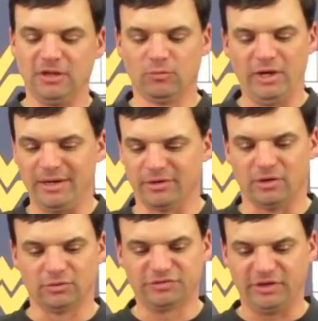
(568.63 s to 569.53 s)
You know, we're not going
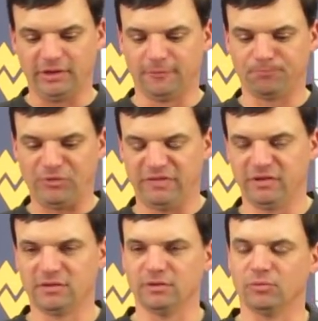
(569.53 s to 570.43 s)
to wholesale. I
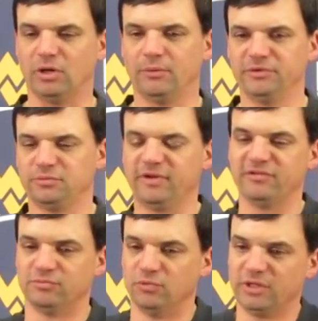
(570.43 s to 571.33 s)
think that we
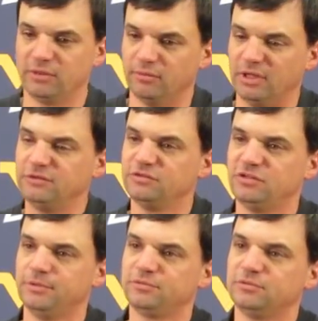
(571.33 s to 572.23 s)
got some really good
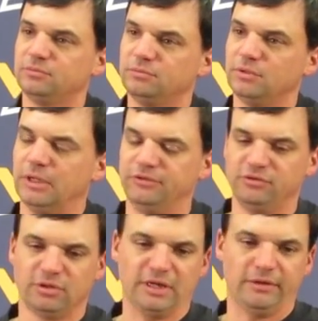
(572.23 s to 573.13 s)
relationships,
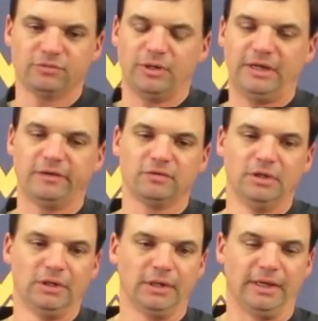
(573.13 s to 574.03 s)
junior college wise,
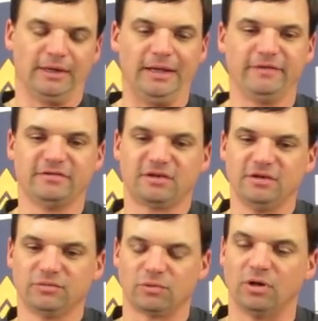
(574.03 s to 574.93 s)
and a lot of these
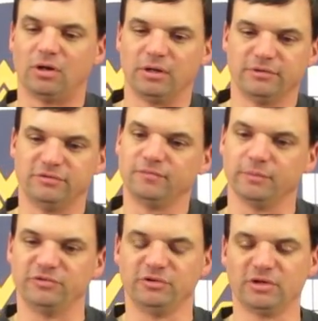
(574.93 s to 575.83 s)
kids were on
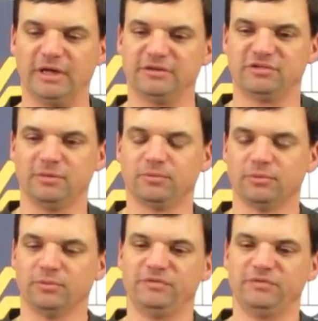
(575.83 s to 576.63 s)
from a junior college standpoint.